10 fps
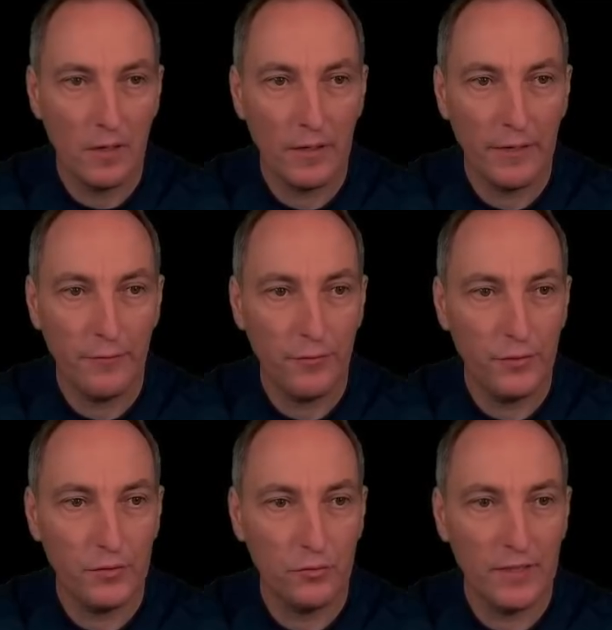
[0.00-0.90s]
Okay, feel
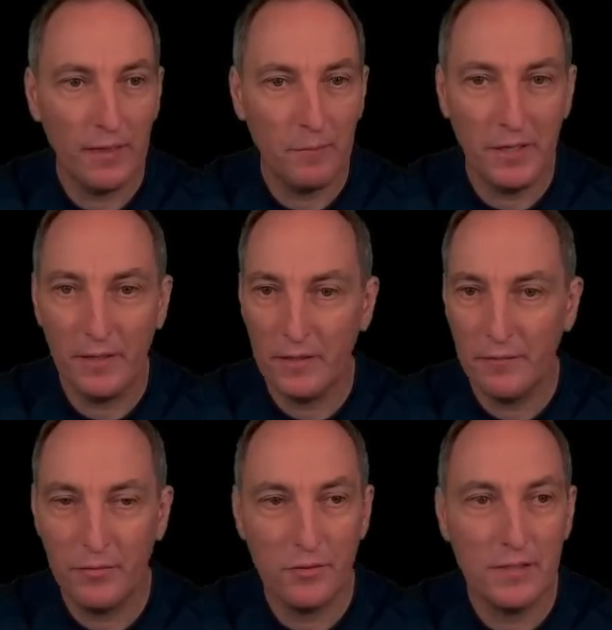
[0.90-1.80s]
free to tell me
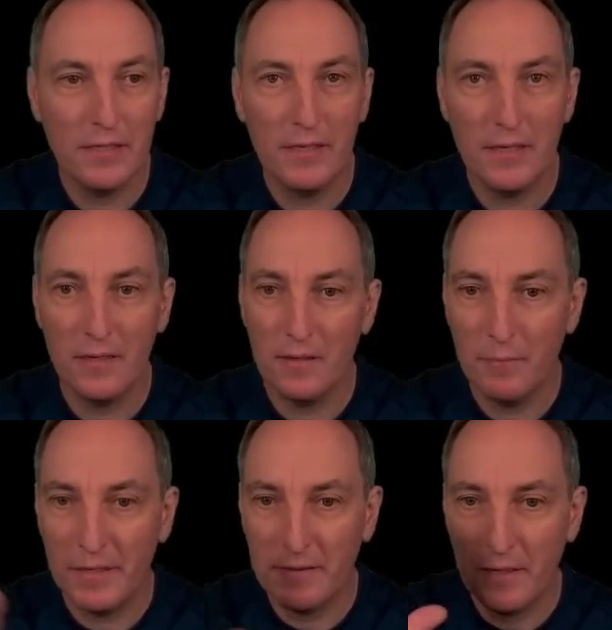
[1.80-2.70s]
if you see
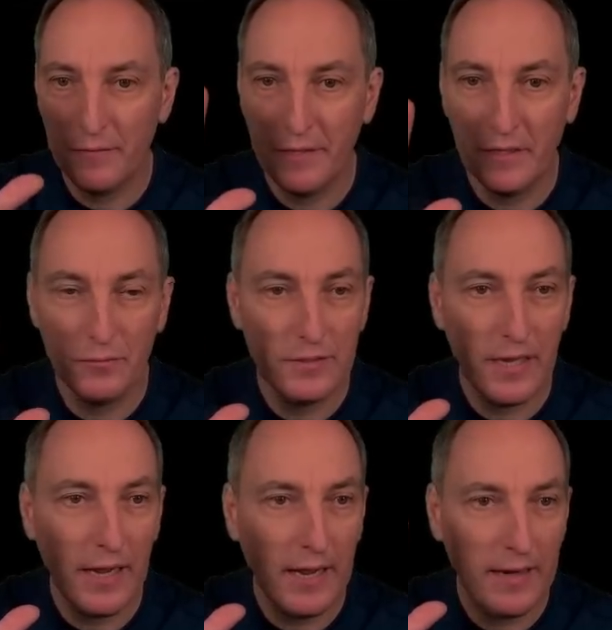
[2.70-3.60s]
myself here to say
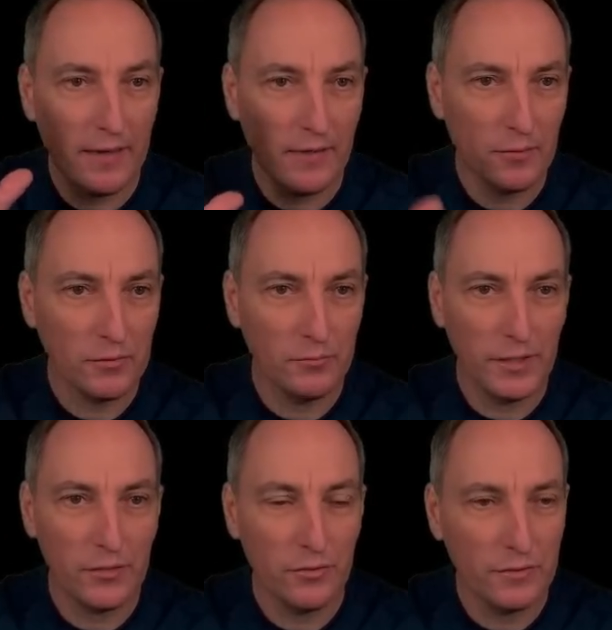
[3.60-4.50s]
hi. I want to
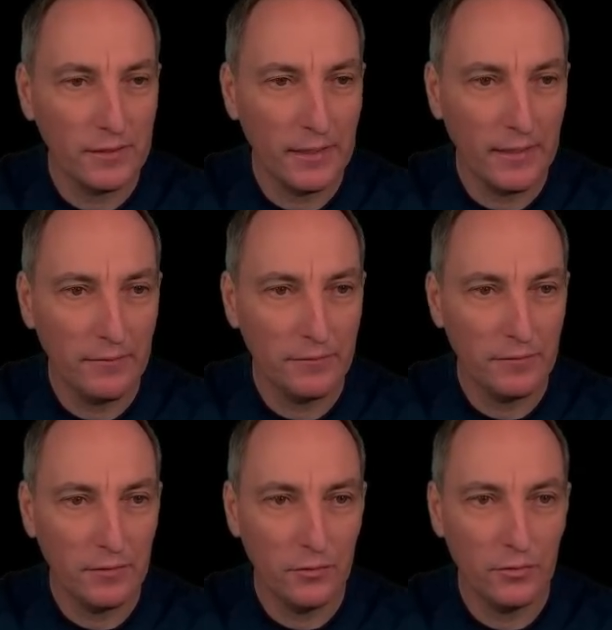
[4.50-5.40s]
make sure that I have
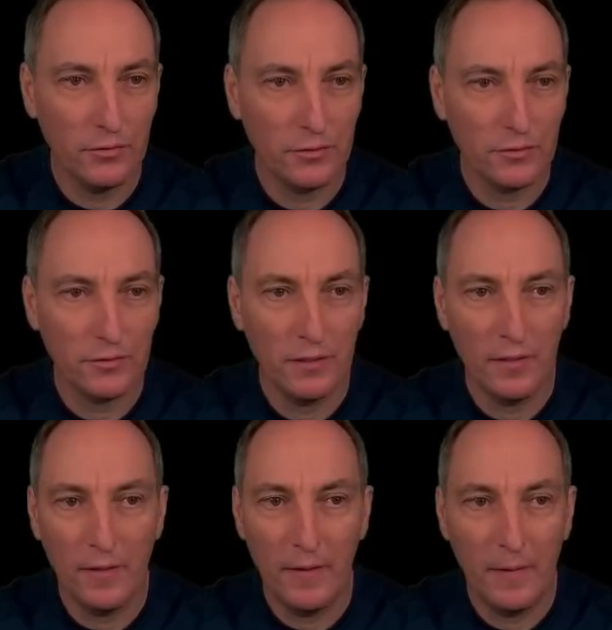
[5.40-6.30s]
users
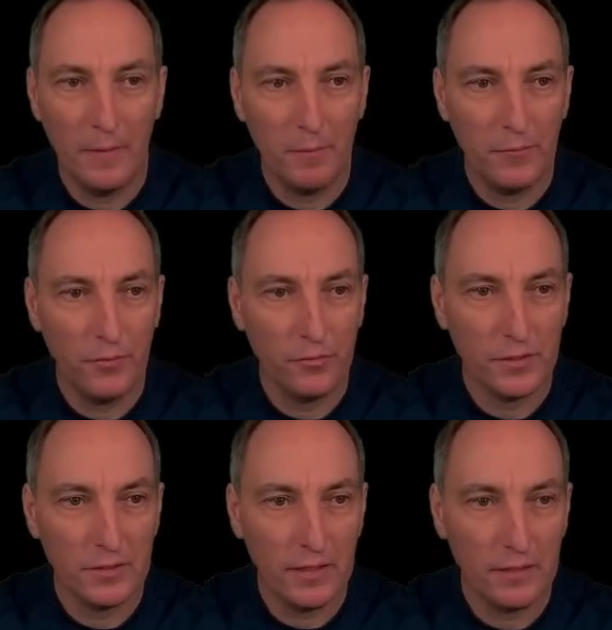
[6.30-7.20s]
before we
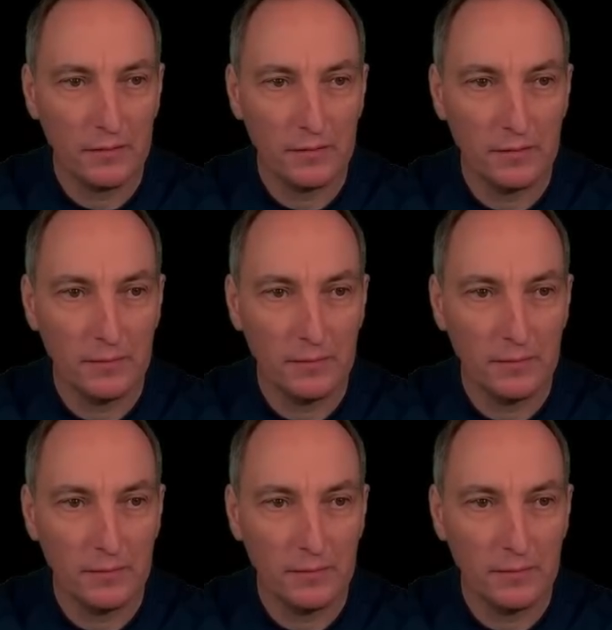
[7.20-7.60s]
start.